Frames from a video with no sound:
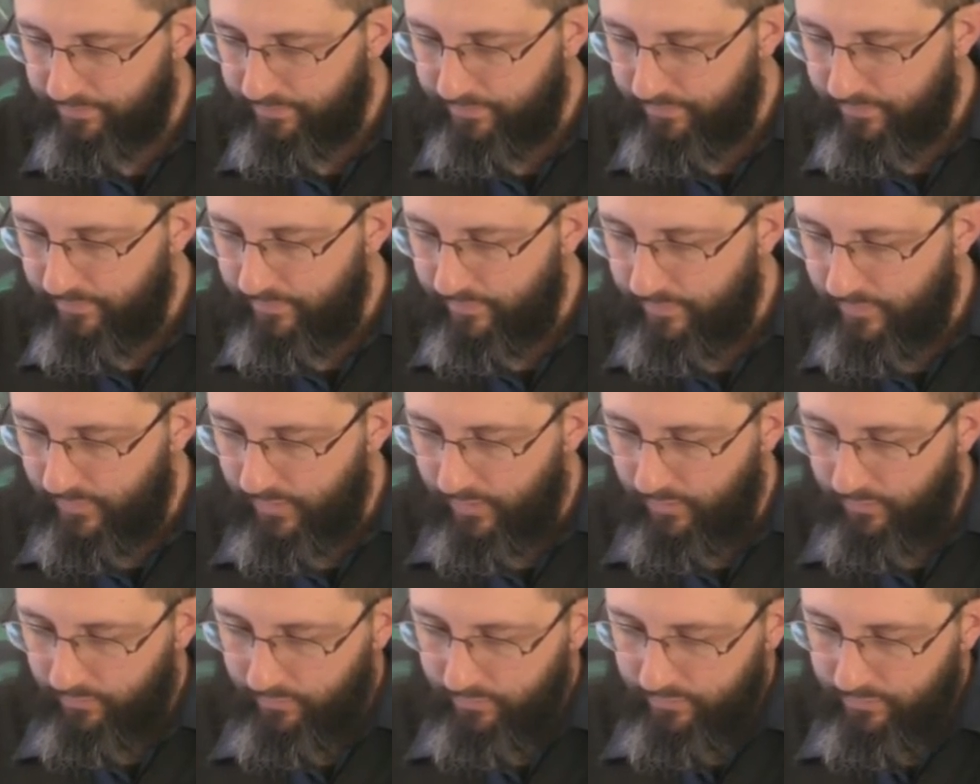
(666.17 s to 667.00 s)

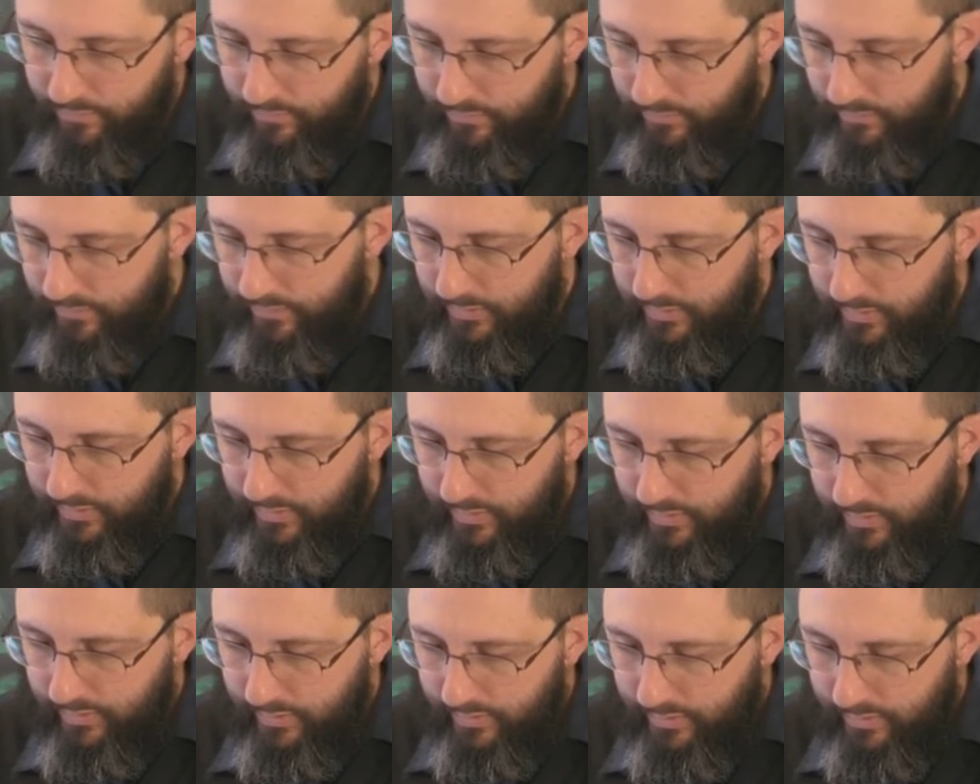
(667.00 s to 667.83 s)

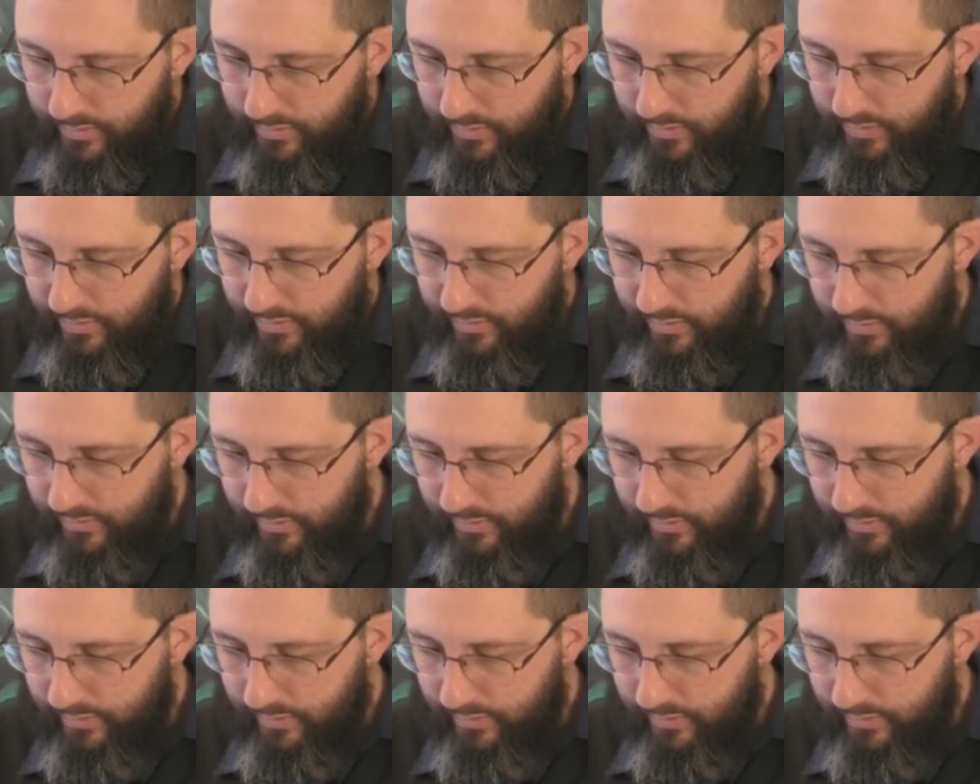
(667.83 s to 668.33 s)
No one is speaking in this clip.